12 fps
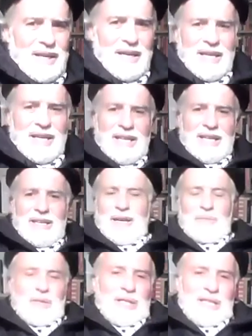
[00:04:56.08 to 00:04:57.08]

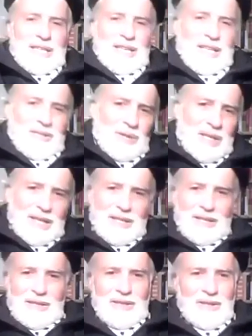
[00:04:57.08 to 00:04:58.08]
they had
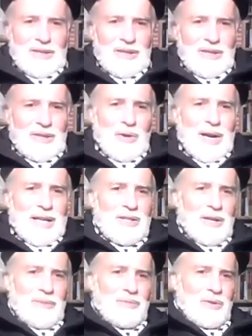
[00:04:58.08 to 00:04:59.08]
really cranked
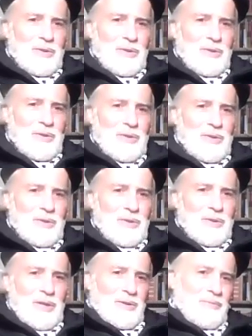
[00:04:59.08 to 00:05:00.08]
up,
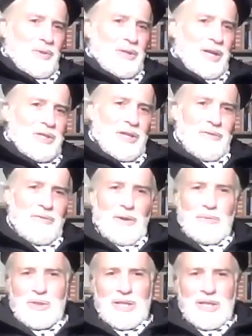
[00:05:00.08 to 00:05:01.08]
production of
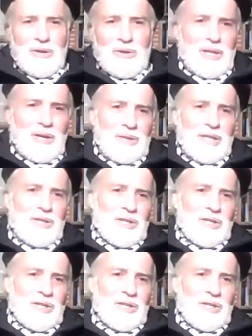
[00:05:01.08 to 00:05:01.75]
pharmaceutical and all that, the germ